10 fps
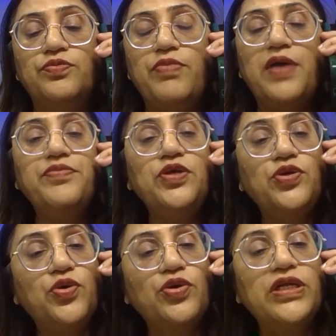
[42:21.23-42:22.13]
Ma'am, you
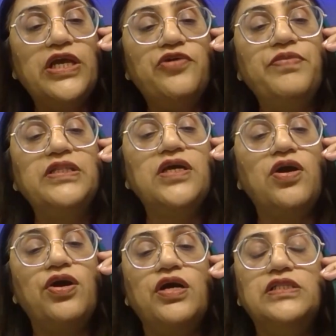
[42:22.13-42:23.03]
don't give me the
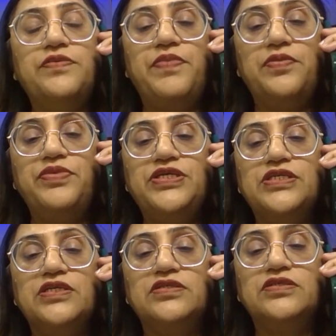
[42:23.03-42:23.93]
all the
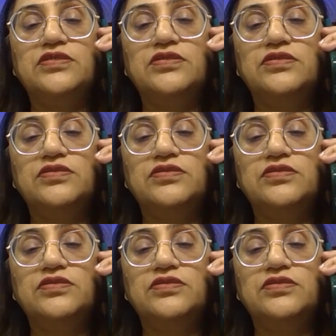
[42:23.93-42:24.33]
permissions.